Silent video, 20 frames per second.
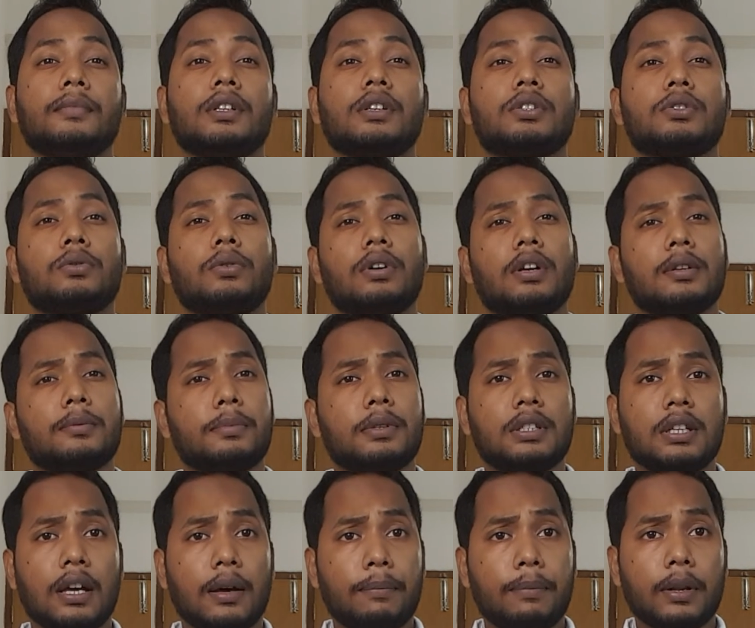student
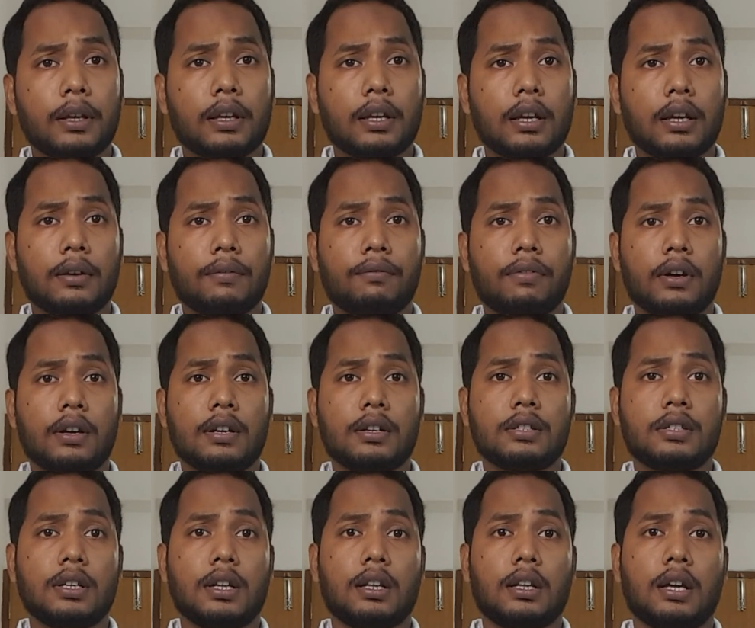visa application,
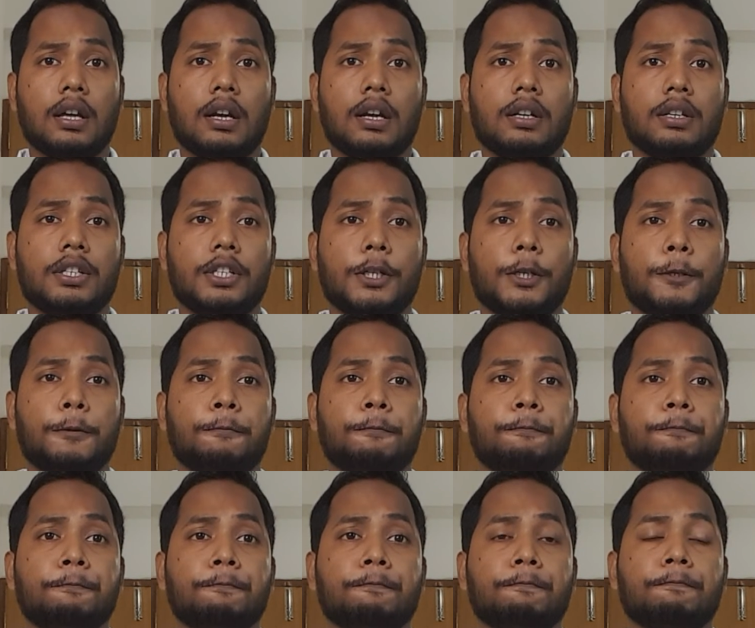financial guarantee.
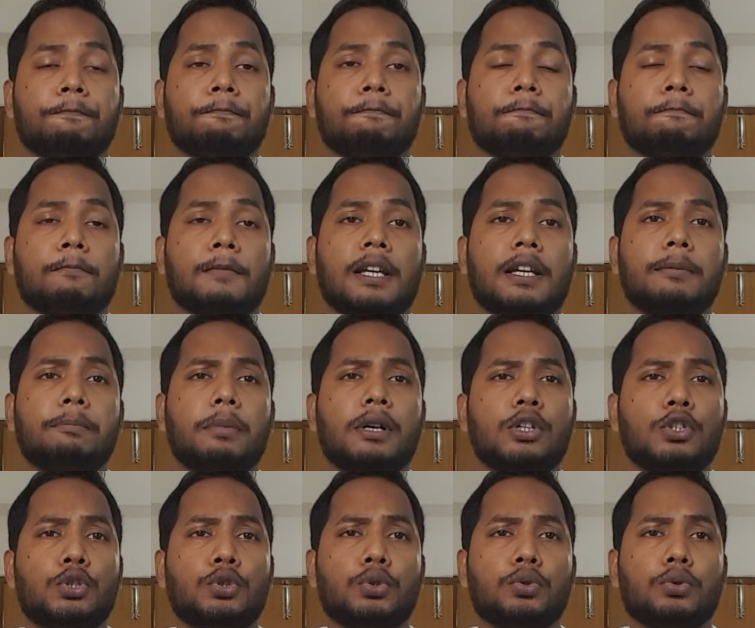In
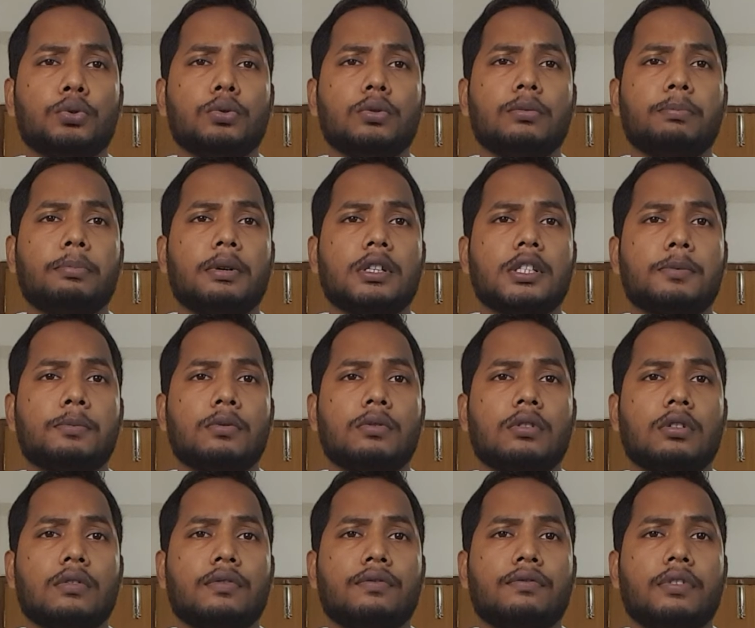part 2,
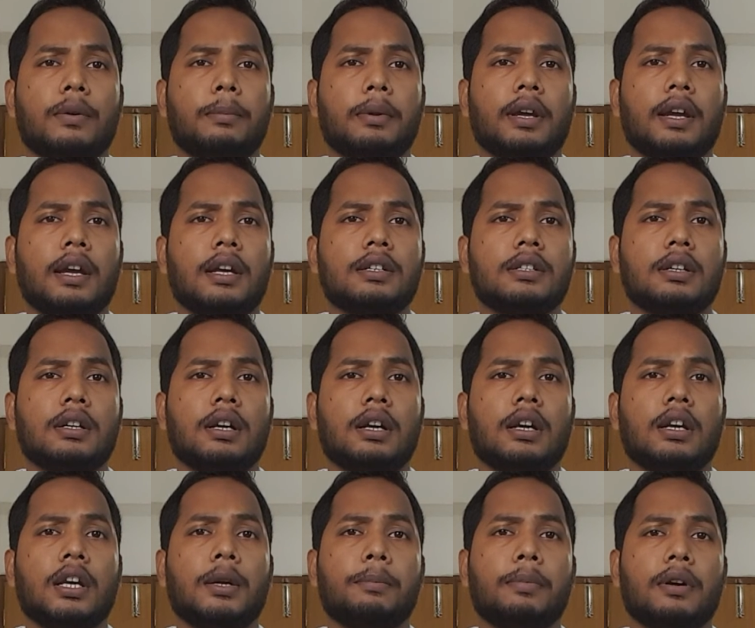passport of application
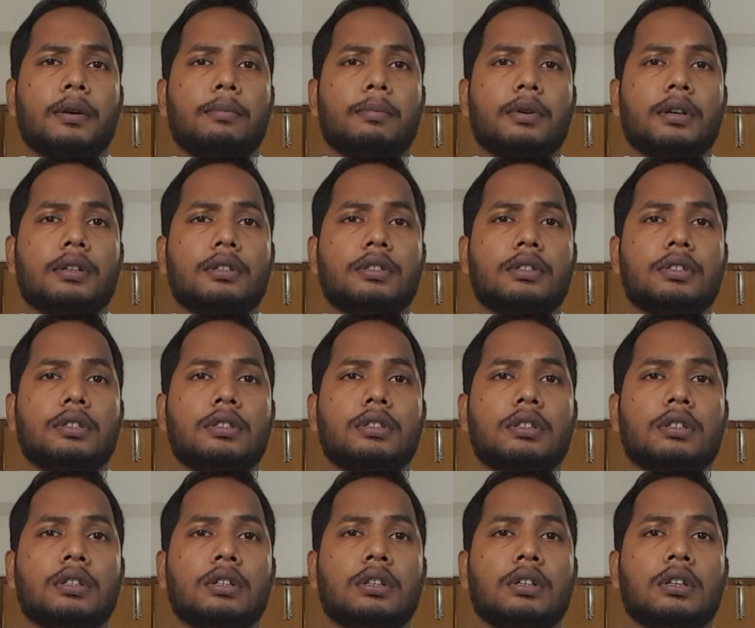and department
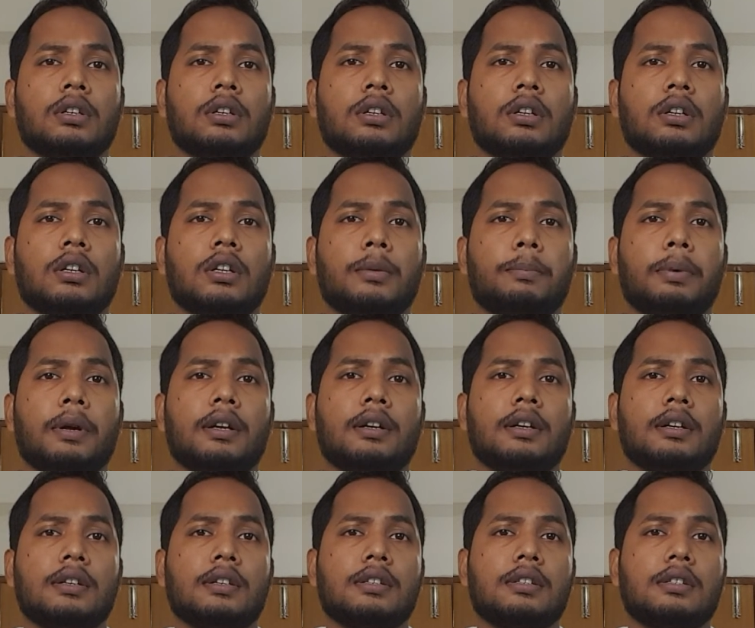
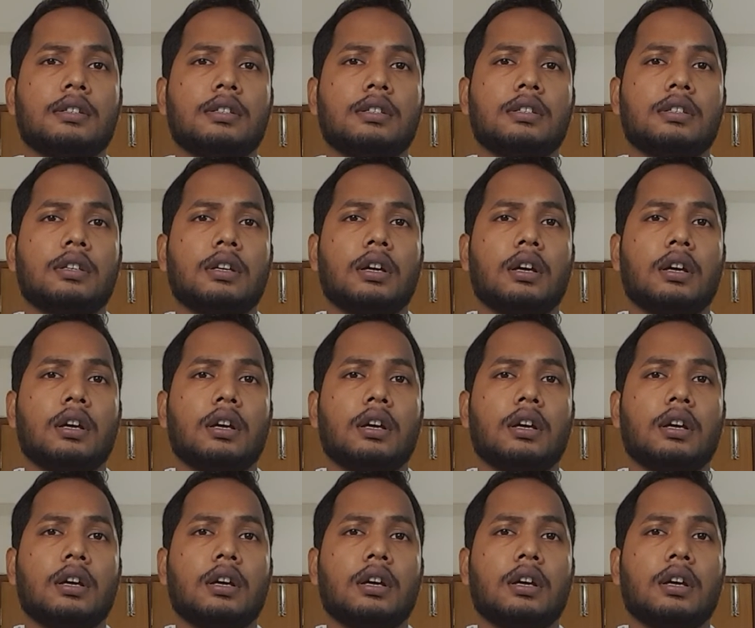dependents